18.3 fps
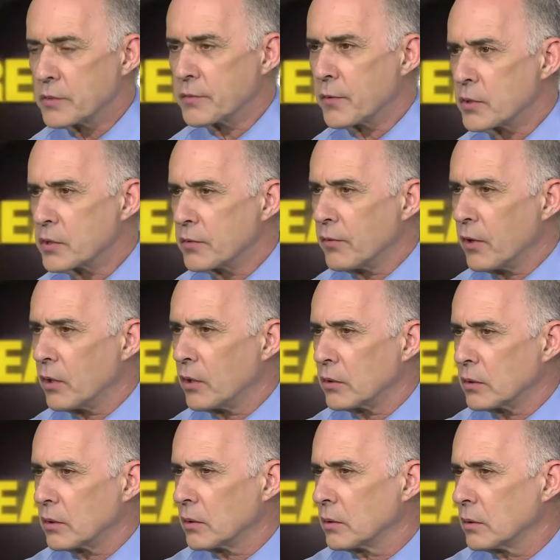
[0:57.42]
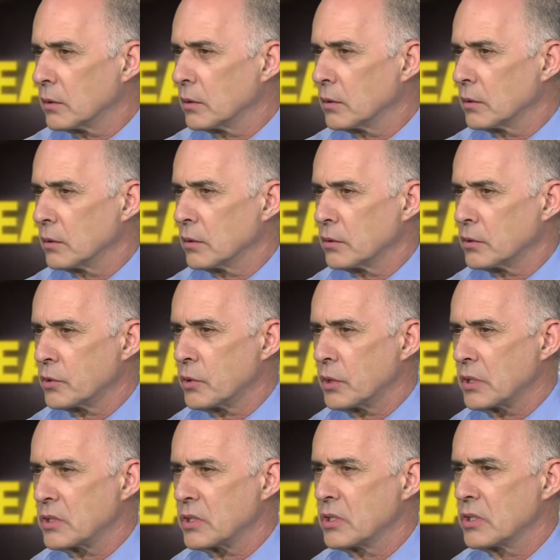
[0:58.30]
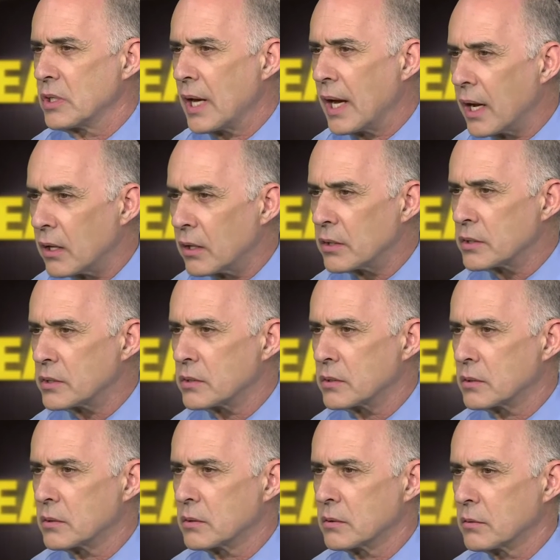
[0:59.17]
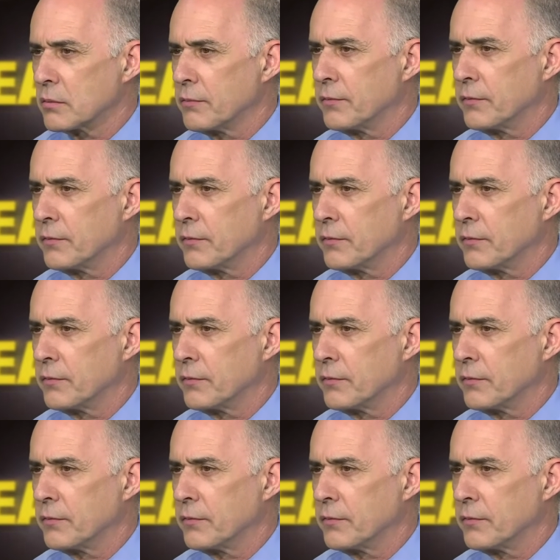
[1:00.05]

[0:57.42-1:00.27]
first of all, the shootings in Dallas,